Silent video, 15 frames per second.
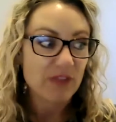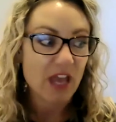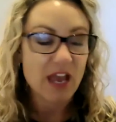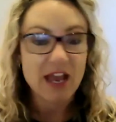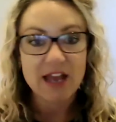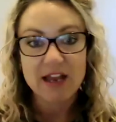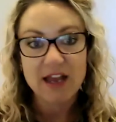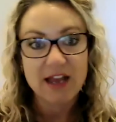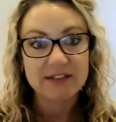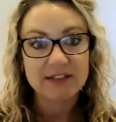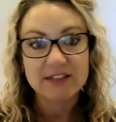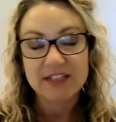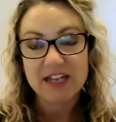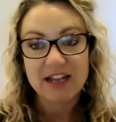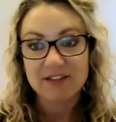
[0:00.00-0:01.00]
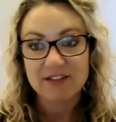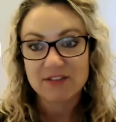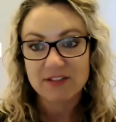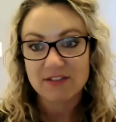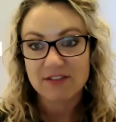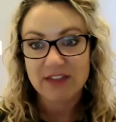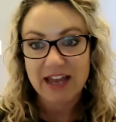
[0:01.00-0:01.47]

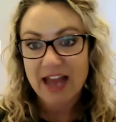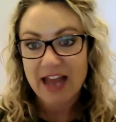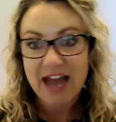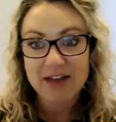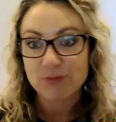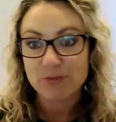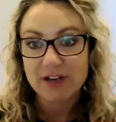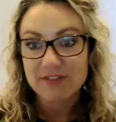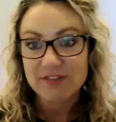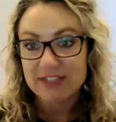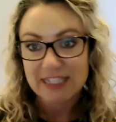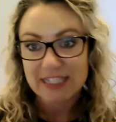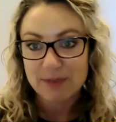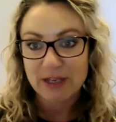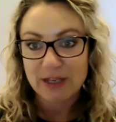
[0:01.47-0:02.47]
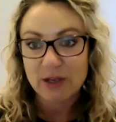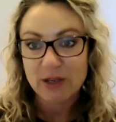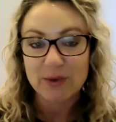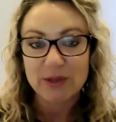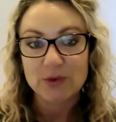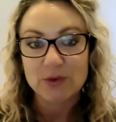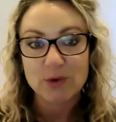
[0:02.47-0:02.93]
they had previously been
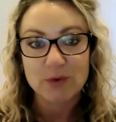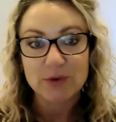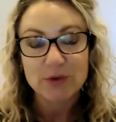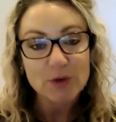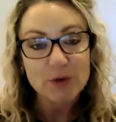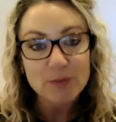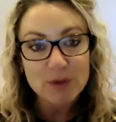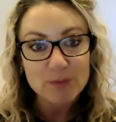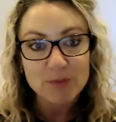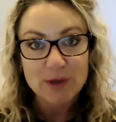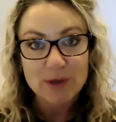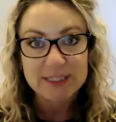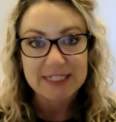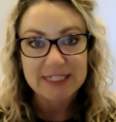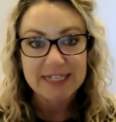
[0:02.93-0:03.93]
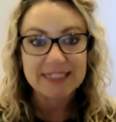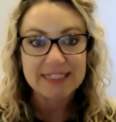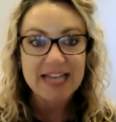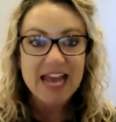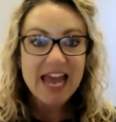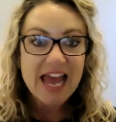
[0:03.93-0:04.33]
going through a recruitment process